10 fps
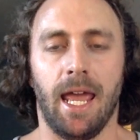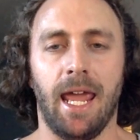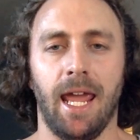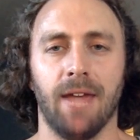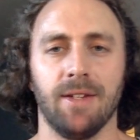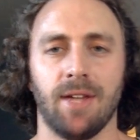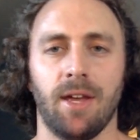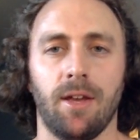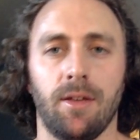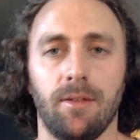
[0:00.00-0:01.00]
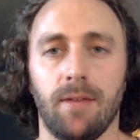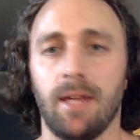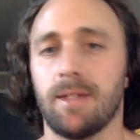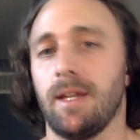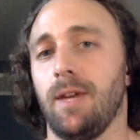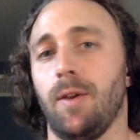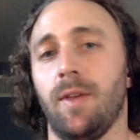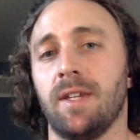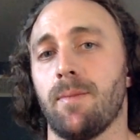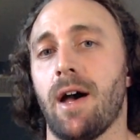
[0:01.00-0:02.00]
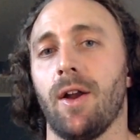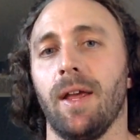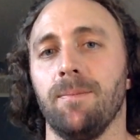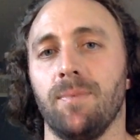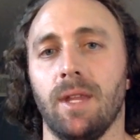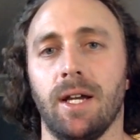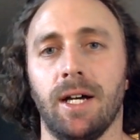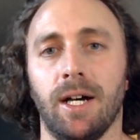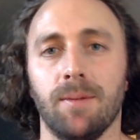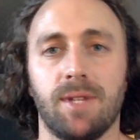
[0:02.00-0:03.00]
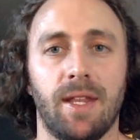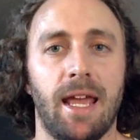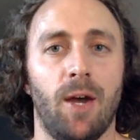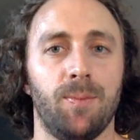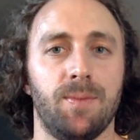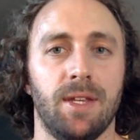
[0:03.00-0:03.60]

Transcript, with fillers: and they say good things about it, and um, said that help.